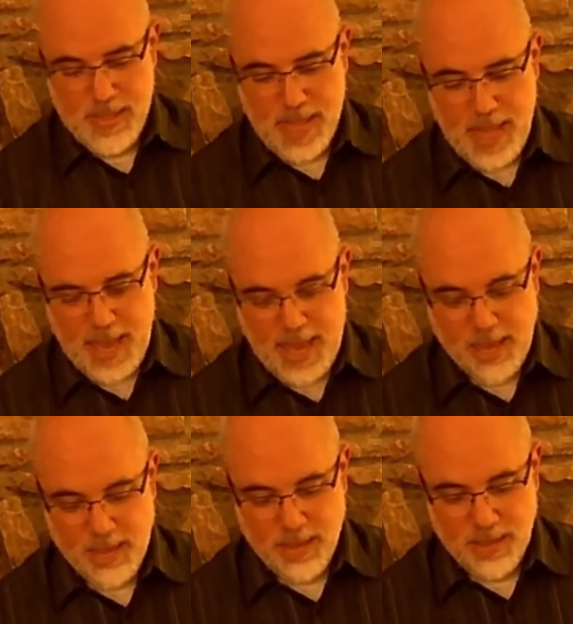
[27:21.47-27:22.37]

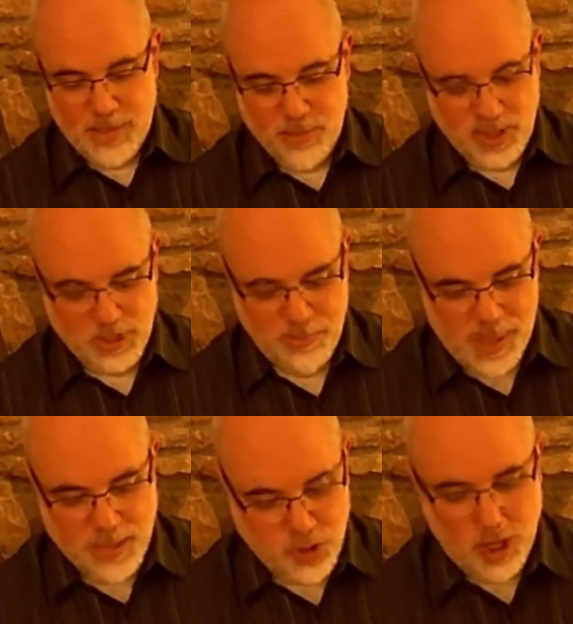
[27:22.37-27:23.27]
and they were these
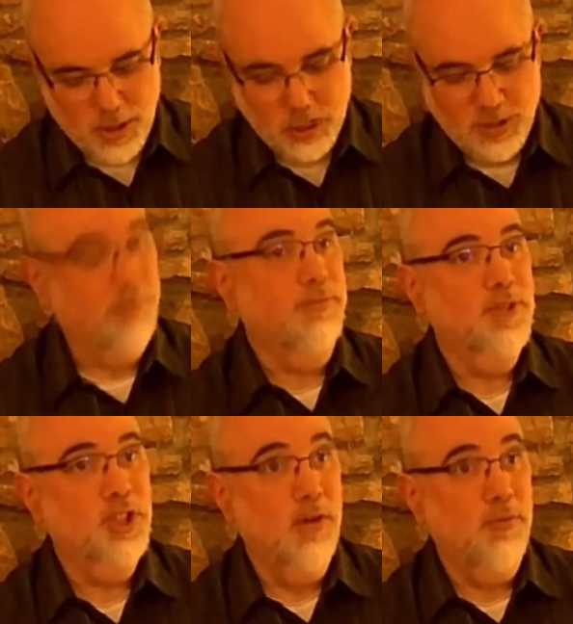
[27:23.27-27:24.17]
big chunks of
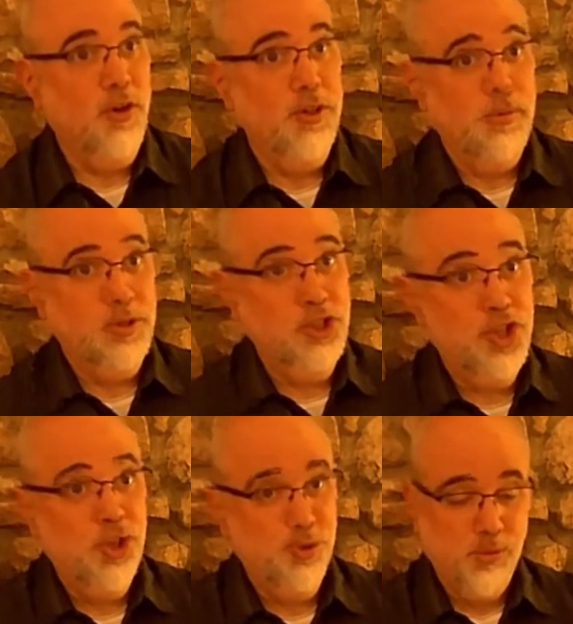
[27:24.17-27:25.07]
silver, and there was
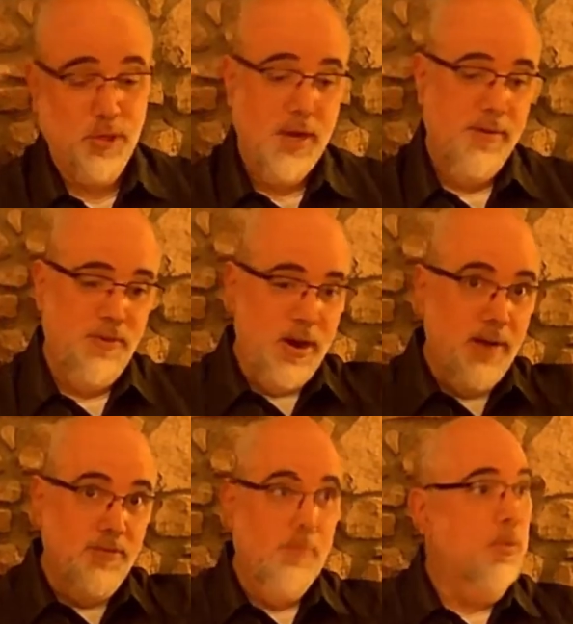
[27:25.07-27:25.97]
2 for
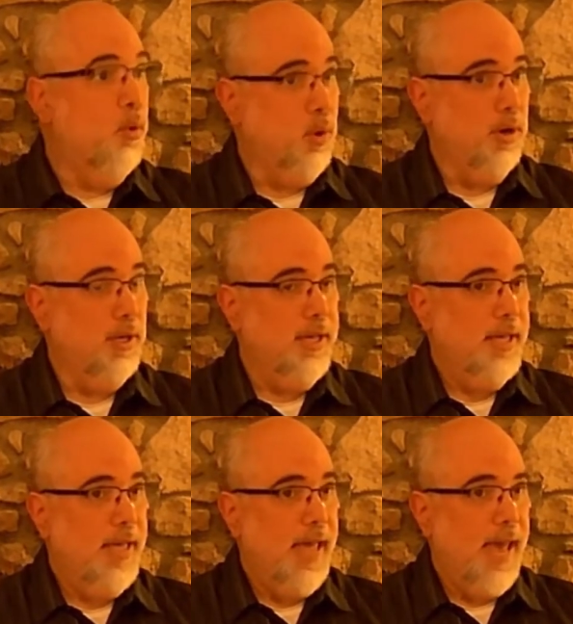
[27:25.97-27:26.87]
every board.
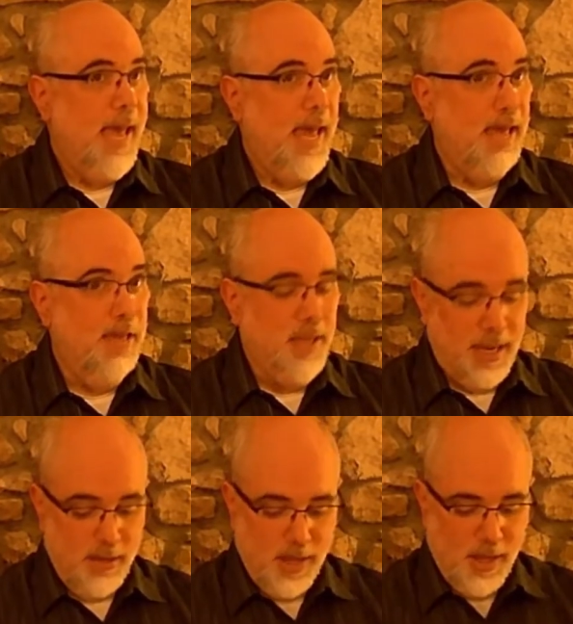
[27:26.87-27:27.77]
And
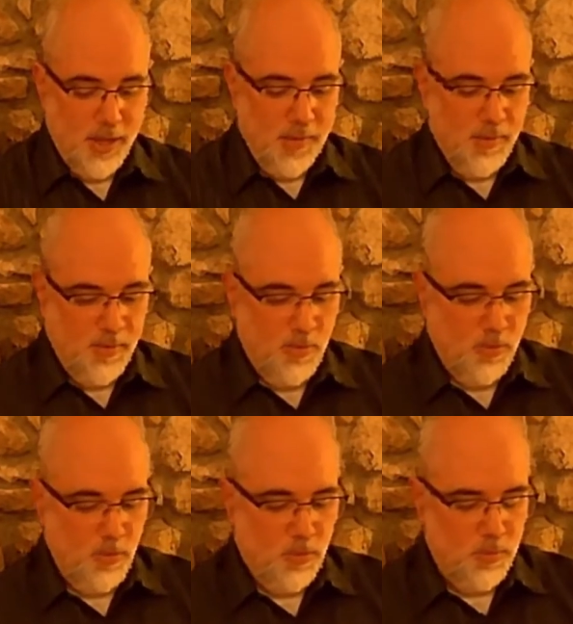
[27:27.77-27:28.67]
that
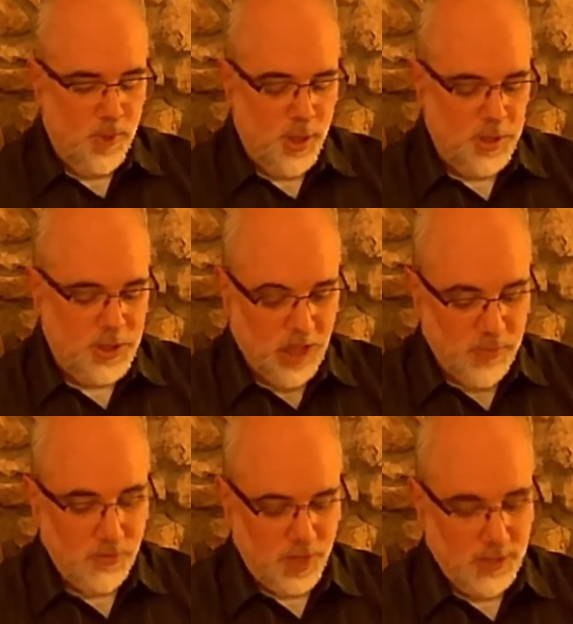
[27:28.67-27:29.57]
the
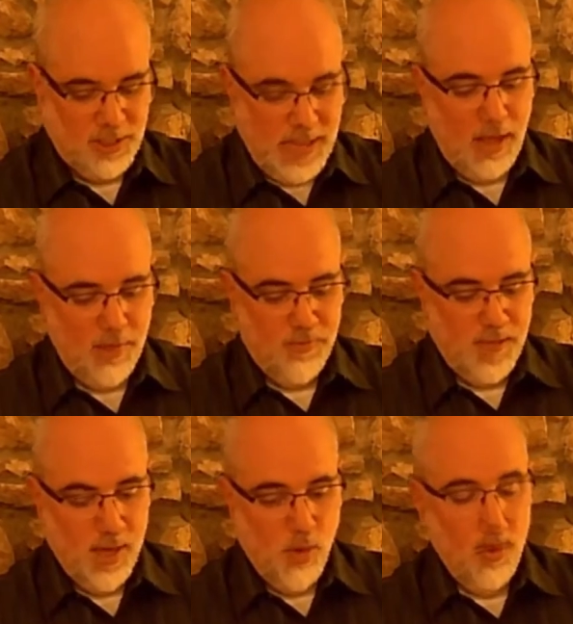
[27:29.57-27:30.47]
silver itself,
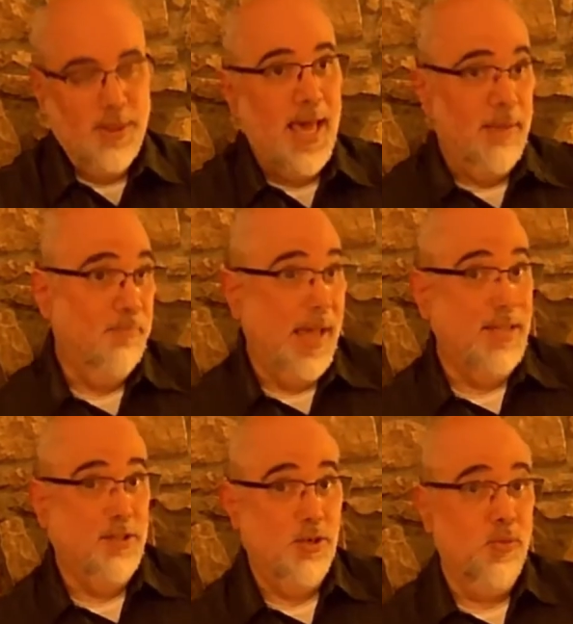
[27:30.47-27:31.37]
what that
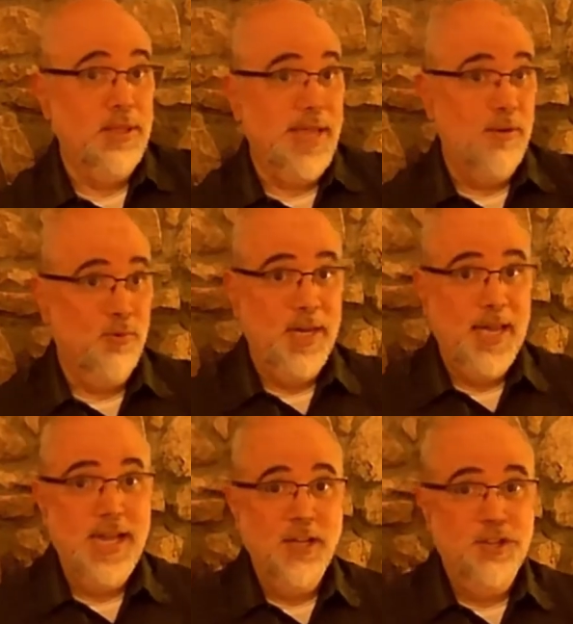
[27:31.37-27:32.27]
meant or what that
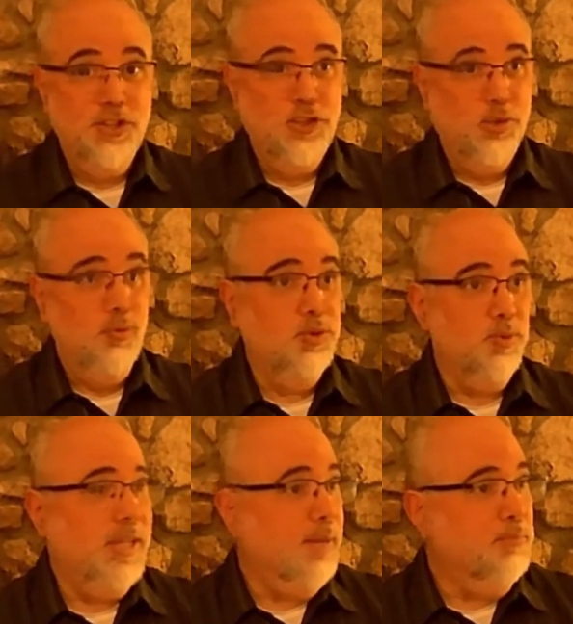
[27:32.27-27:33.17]
related to was
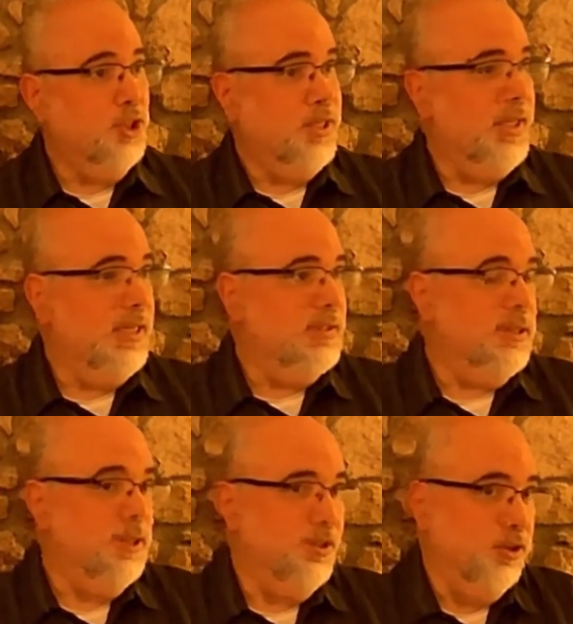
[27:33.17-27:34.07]
redemption. And
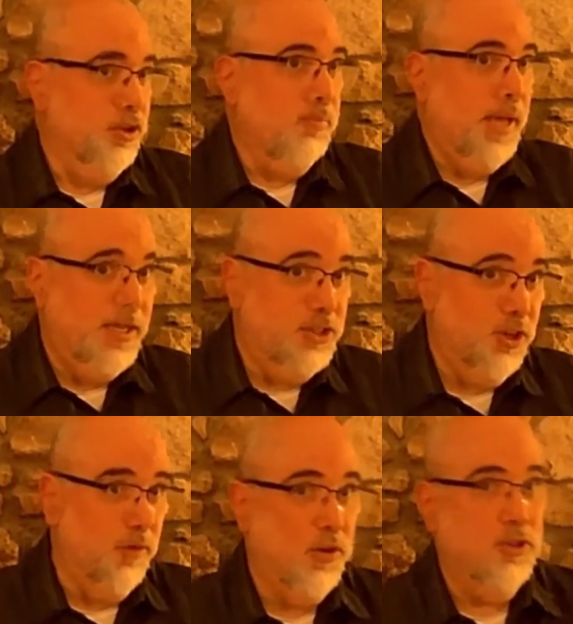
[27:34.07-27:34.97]
you pay
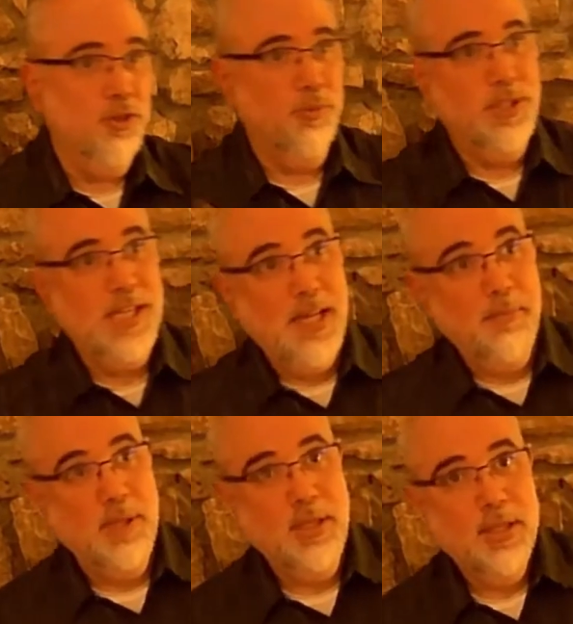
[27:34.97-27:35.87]
silver to
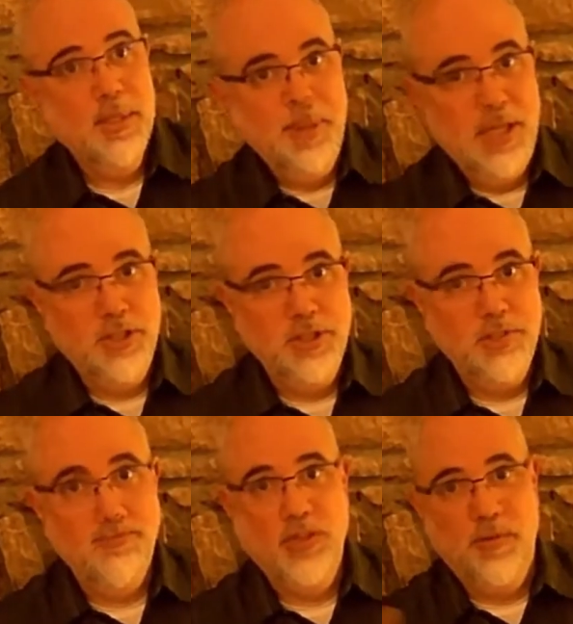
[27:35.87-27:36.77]
redeem, pieces
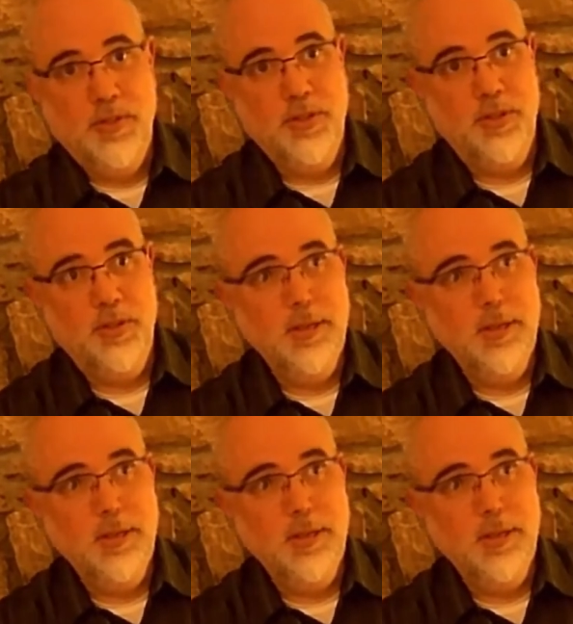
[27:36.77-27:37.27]
of silver to